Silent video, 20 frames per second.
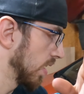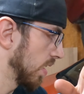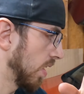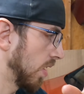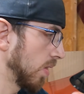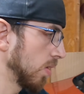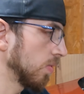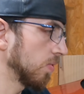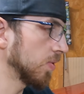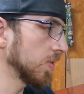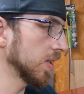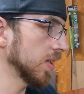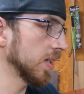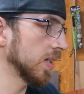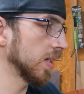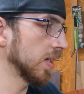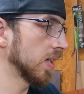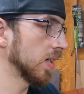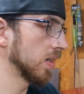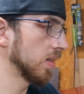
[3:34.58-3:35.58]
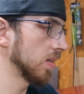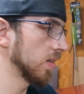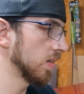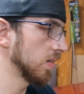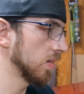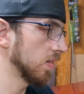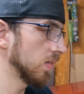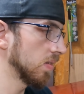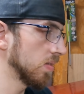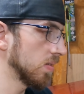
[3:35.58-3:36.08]
hopefully
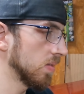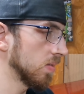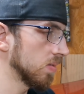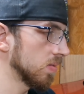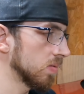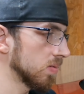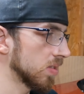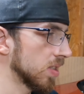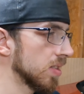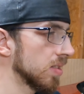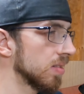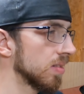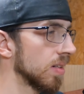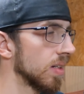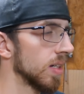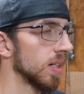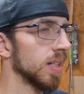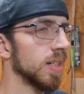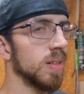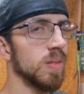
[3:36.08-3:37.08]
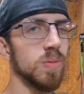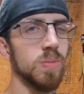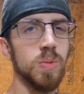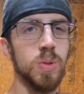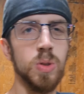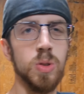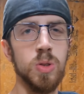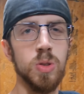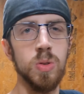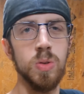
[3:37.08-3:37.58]
tonight
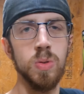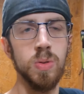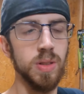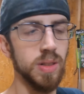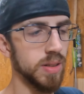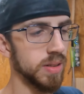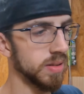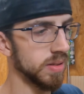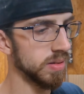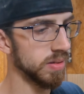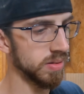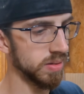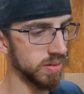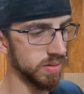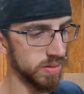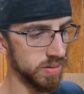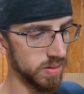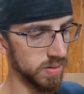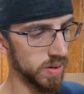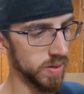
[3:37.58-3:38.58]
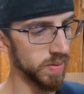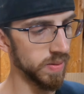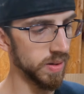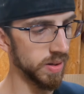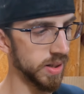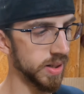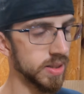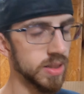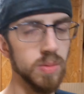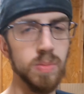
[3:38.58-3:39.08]
we'll
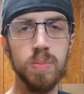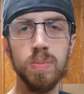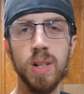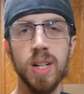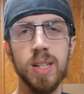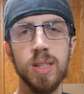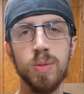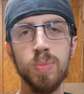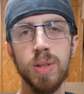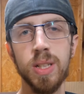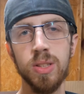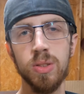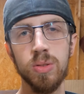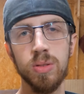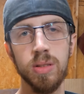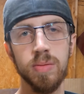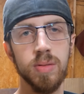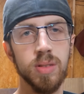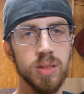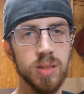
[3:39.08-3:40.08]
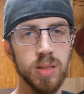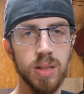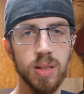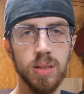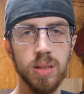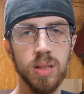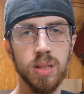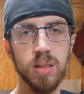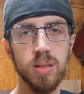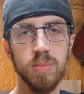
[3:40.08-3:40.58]
get some nice pictures of this thing
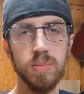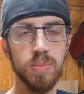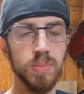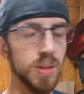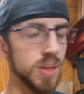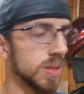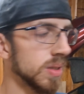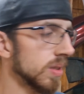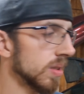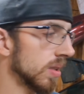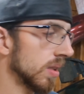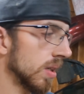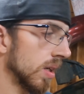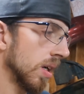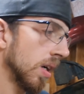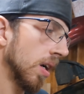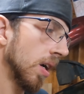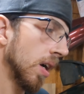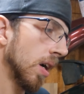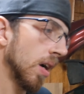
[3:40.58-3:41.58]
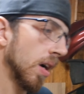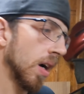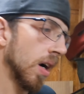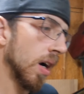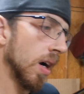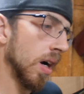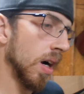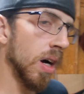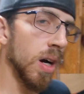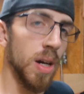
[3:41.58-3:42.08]
done. But uh,
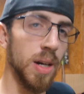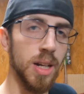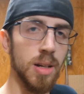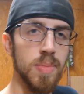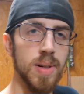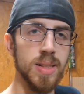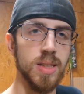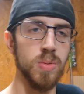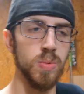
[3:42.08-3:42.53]
get back to